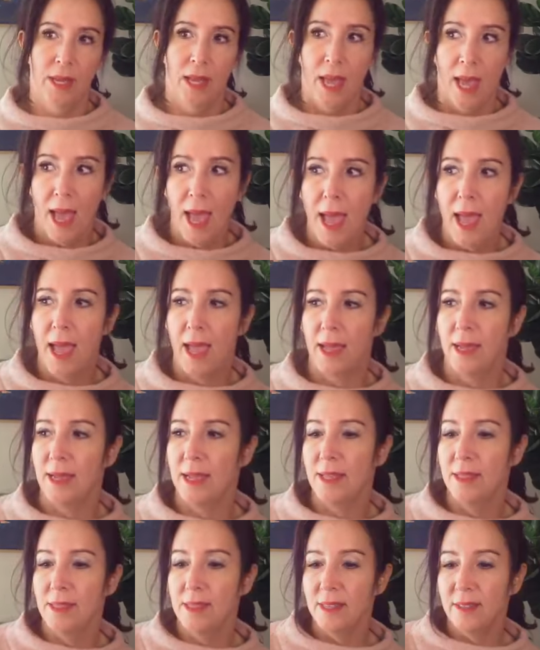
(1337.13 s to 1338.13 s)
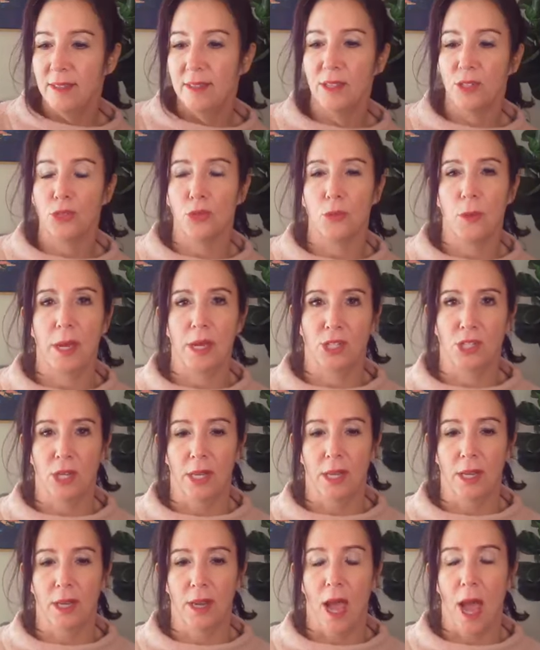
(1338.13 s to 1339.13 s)
hey in this
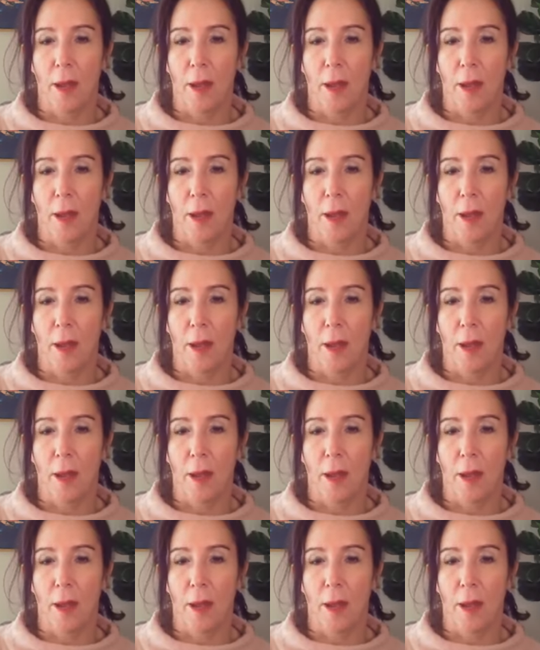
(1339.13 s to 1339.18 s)
situation